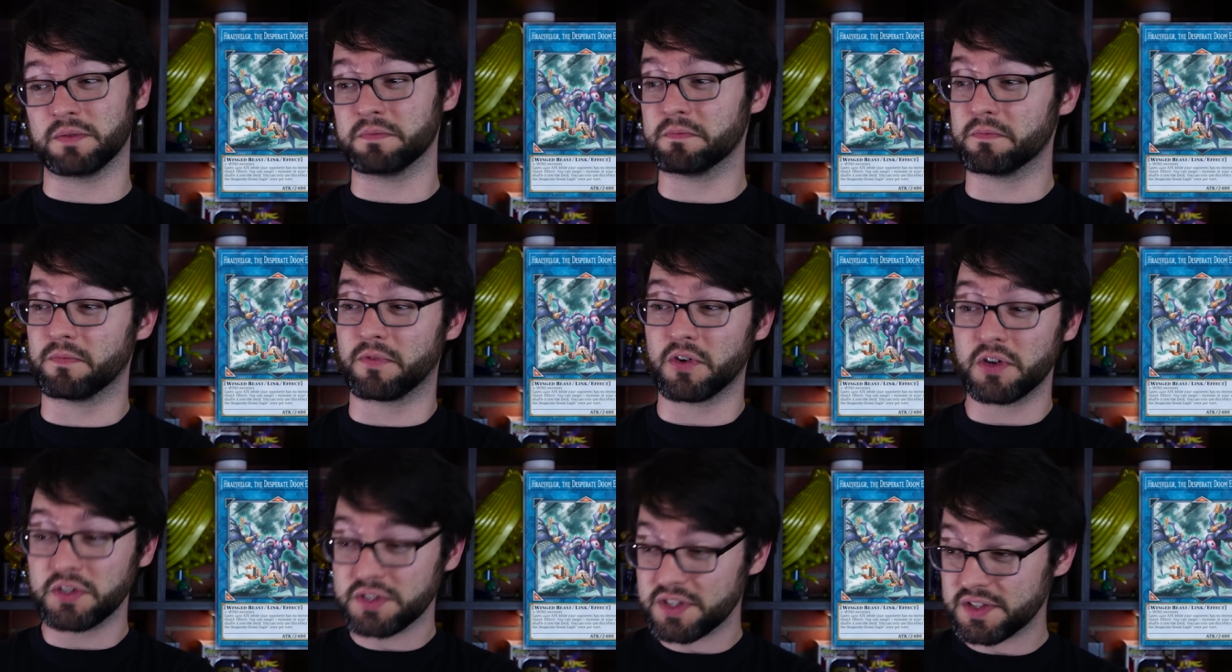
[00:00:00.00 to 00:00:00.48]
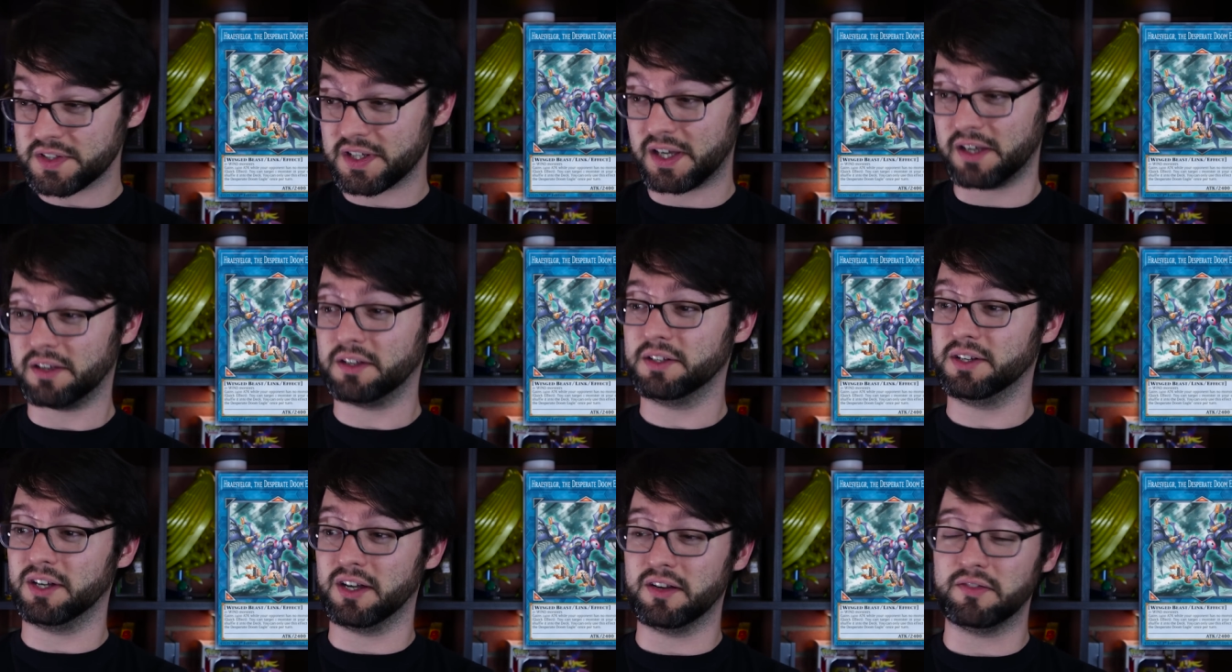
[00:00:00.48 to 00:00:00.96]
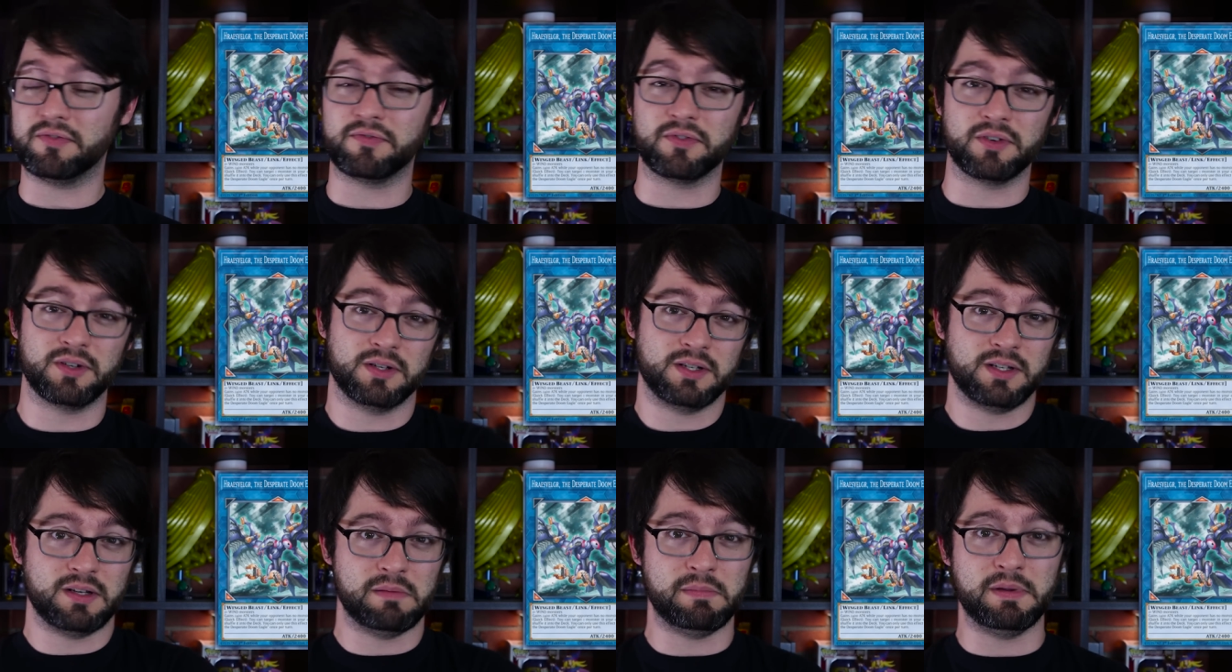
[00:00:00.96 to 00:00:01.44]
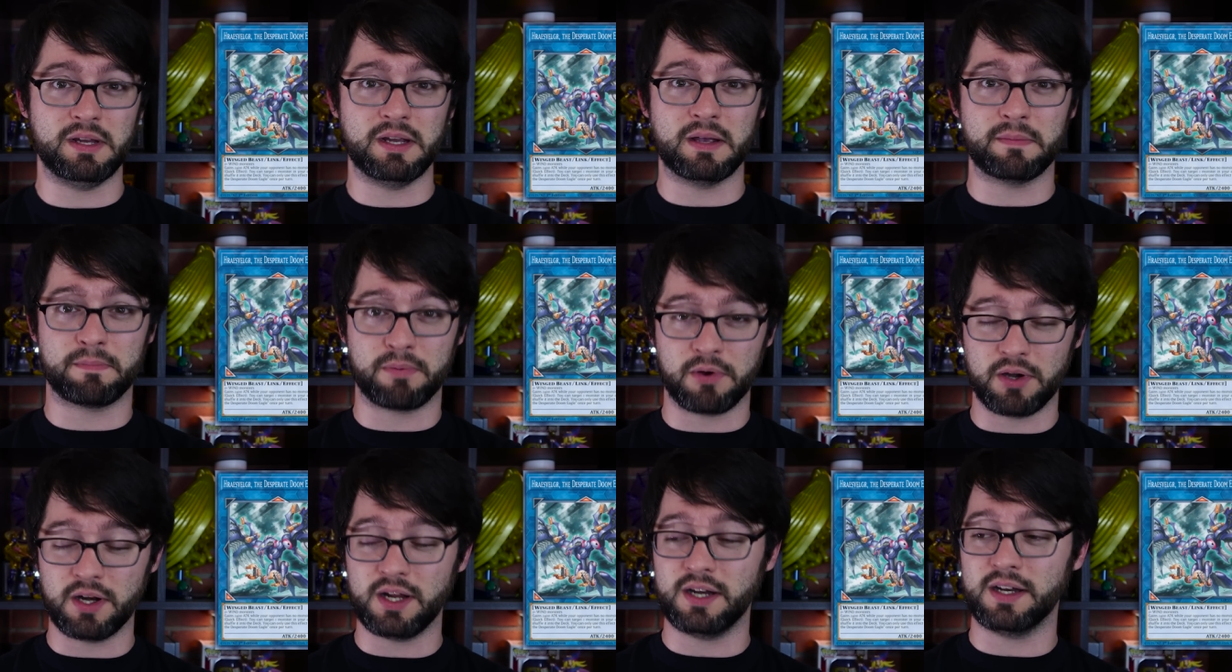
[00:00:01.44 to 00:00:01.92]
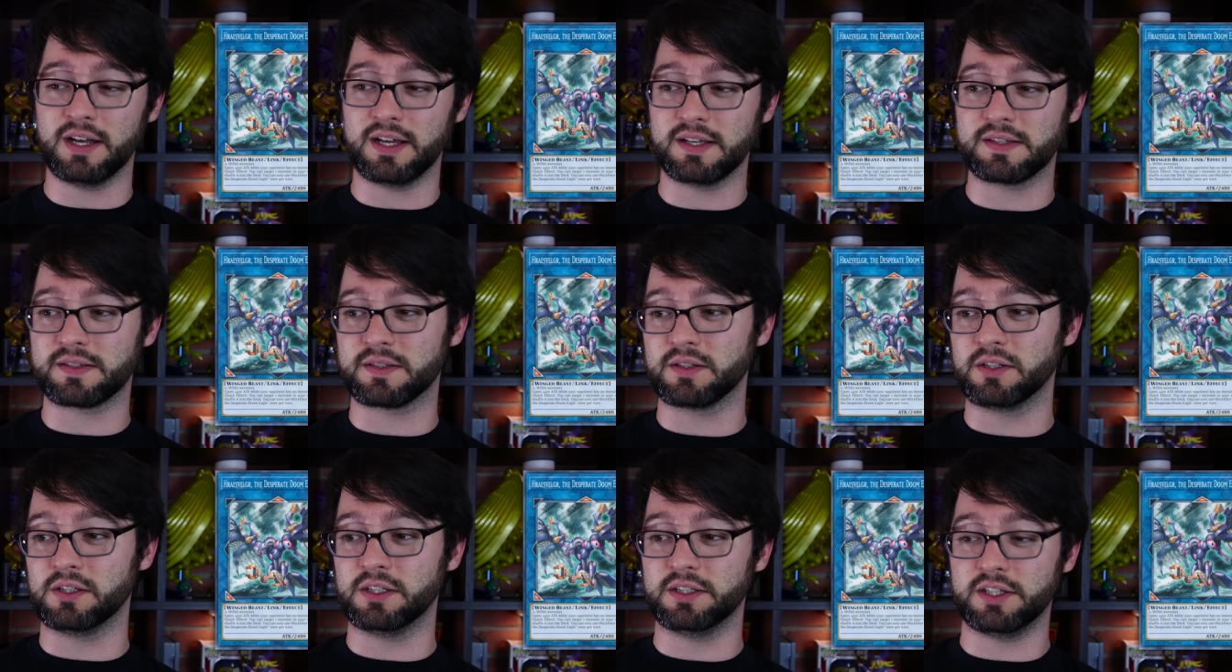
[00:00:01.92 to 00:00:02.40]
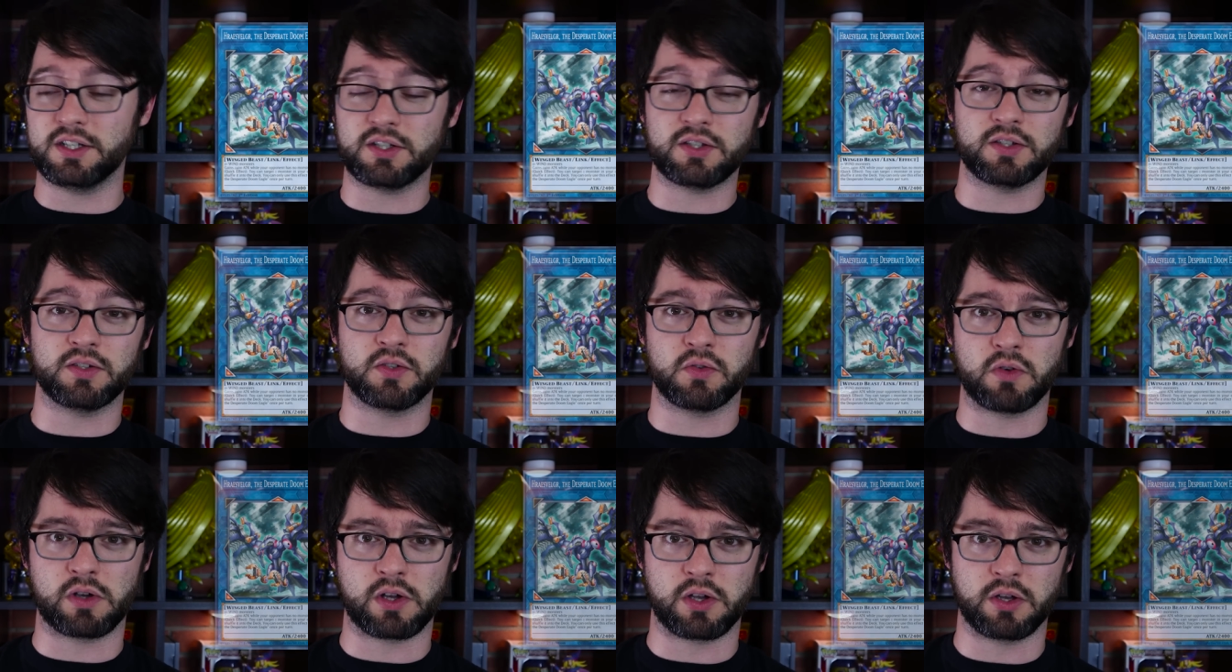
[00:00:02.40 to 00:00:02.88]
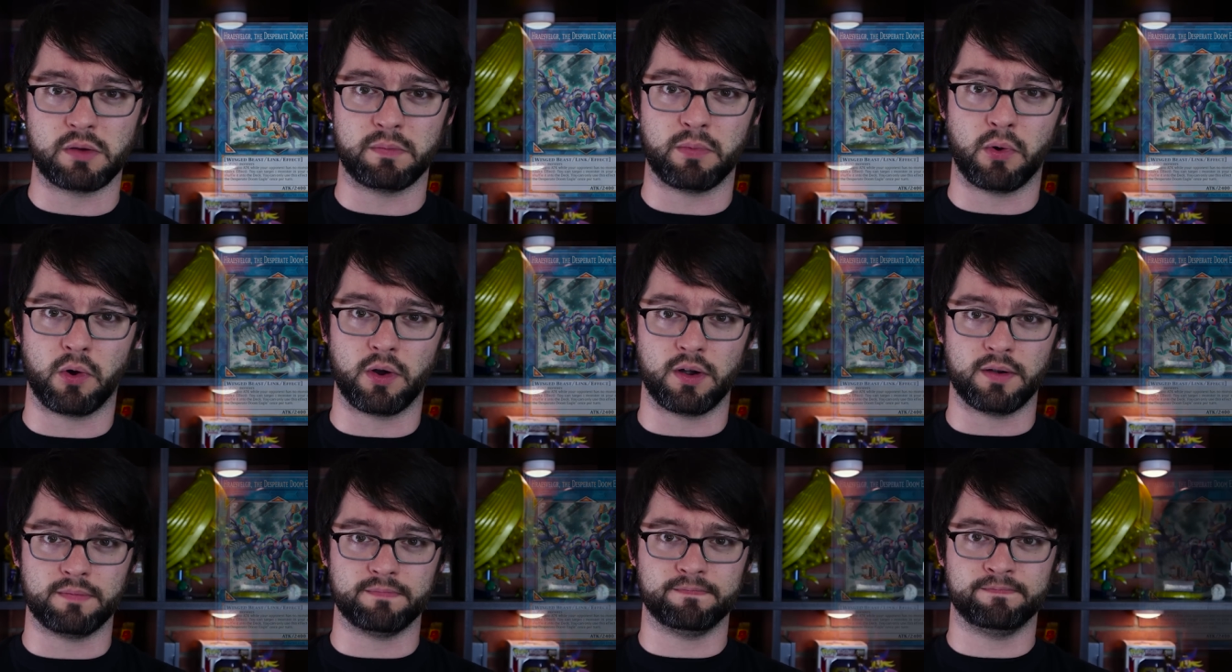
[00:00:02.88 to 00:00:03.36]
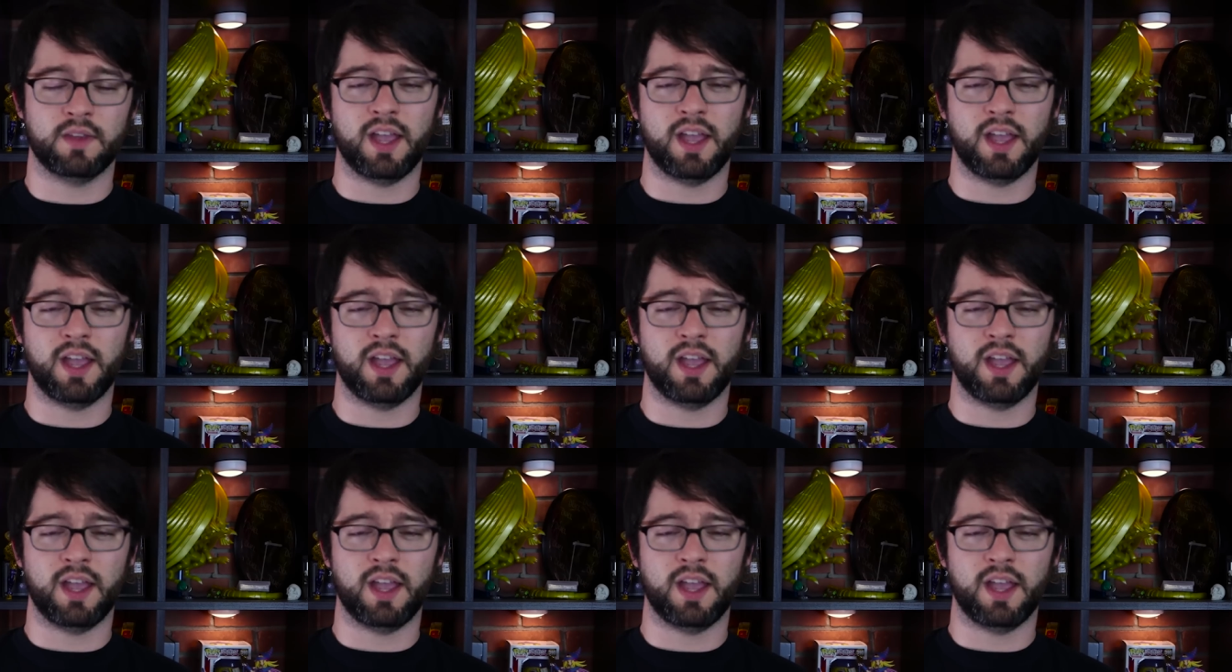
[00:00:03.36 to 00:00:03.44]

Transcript: versatile enough for it to be a pretty nice little addition to a good board.